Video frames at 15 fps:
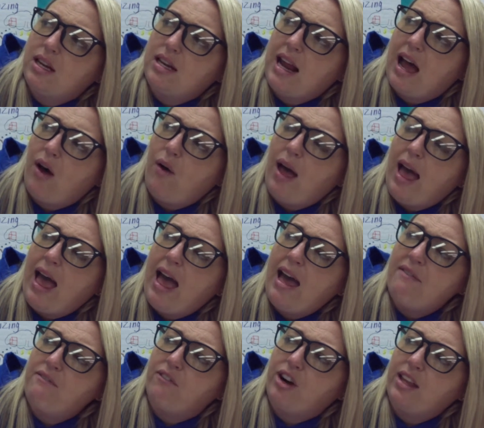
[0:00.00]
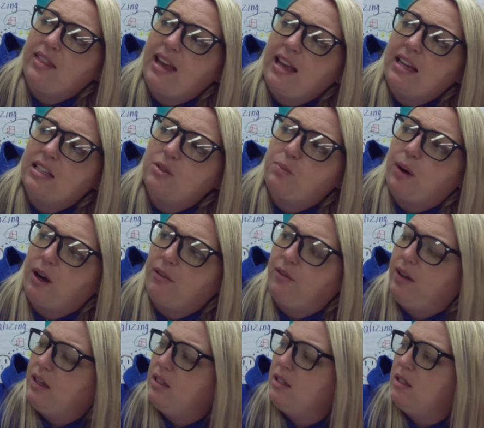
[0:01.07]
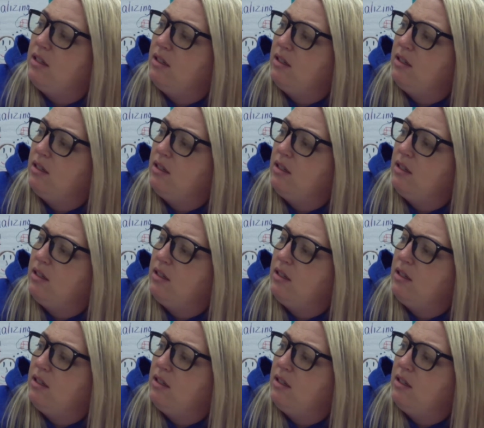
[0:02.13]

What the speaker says: Now everything is perfect."